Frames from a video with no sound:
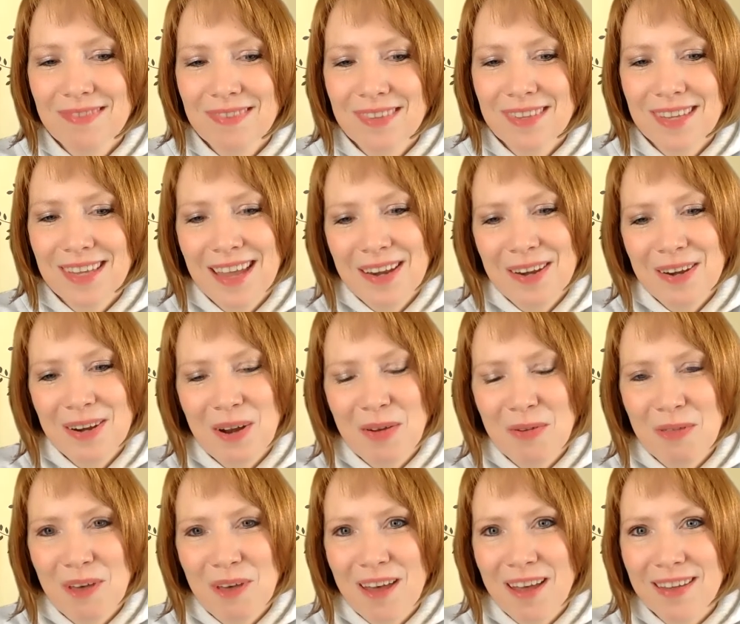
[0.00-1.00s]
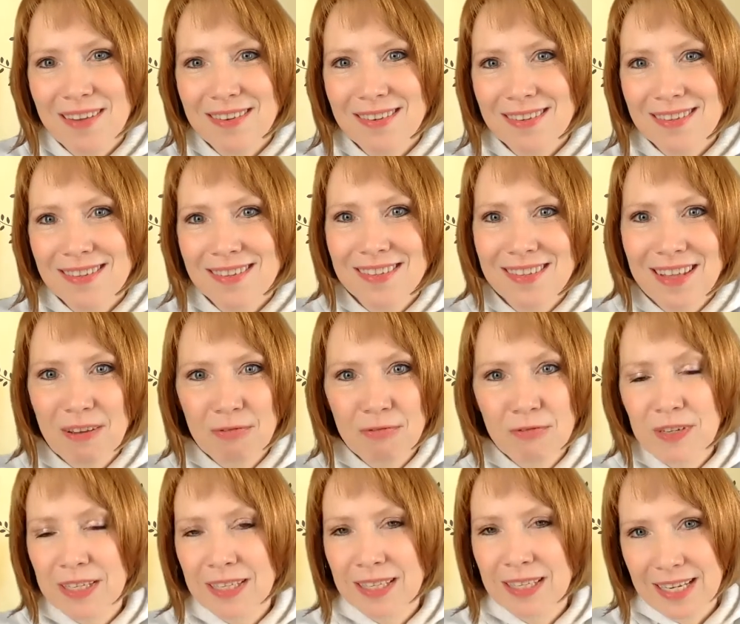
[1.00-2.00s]
don't know, that
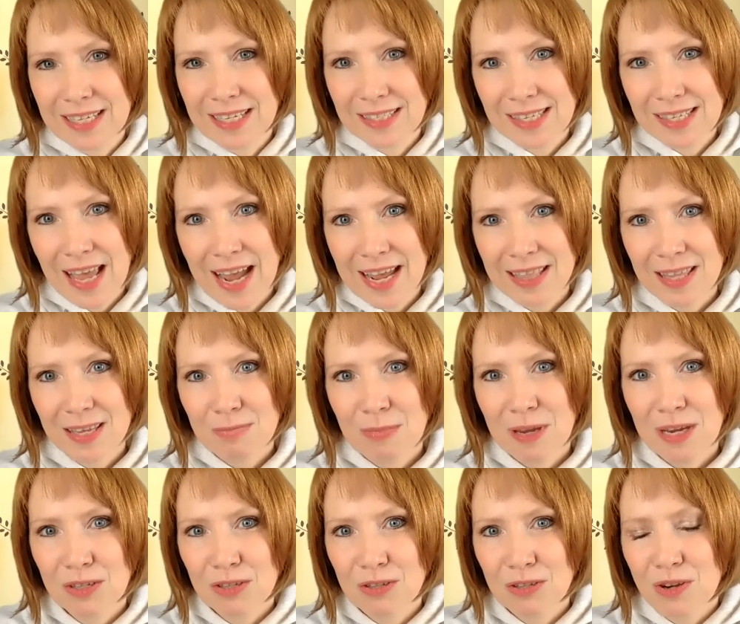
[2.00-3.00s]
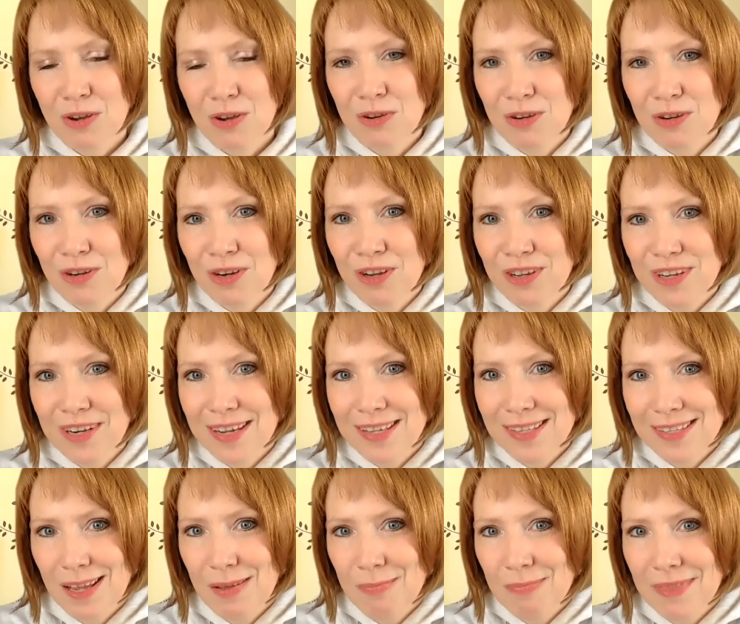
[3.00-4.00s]
feeling inside that makes you know you're good
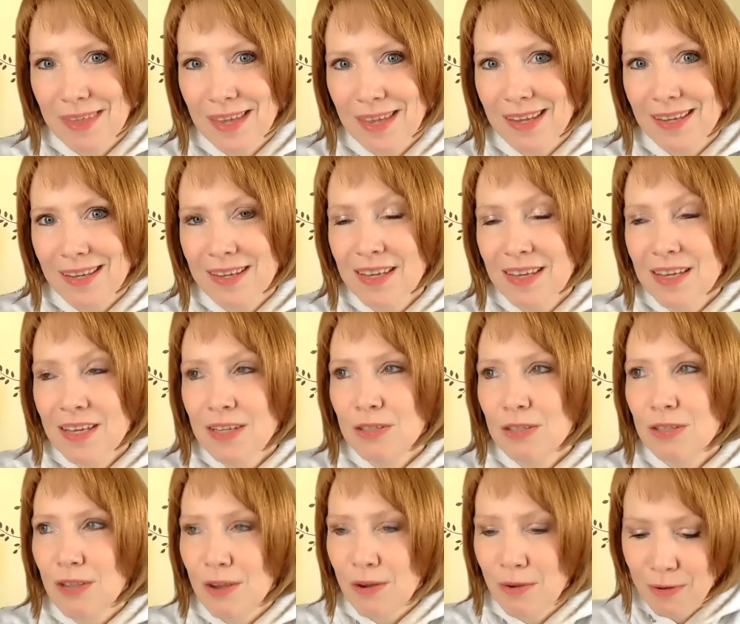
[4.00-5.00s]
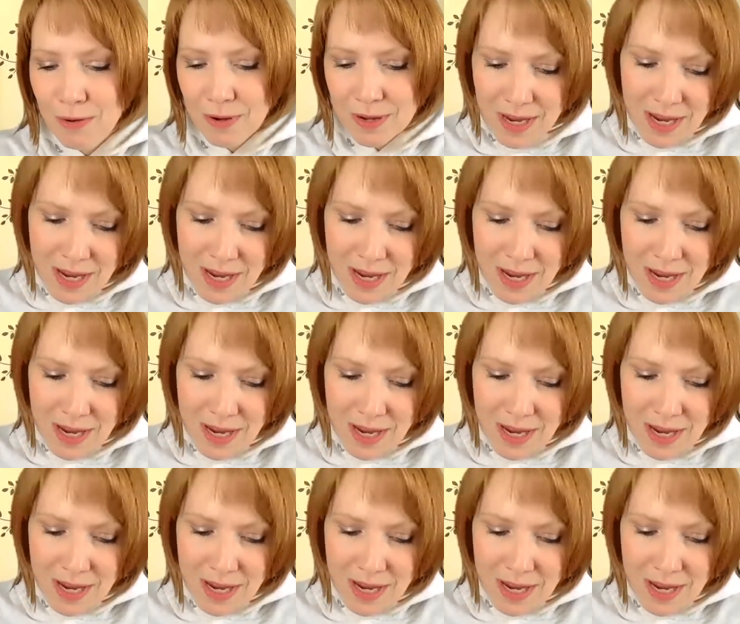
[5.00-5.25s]
at something. So,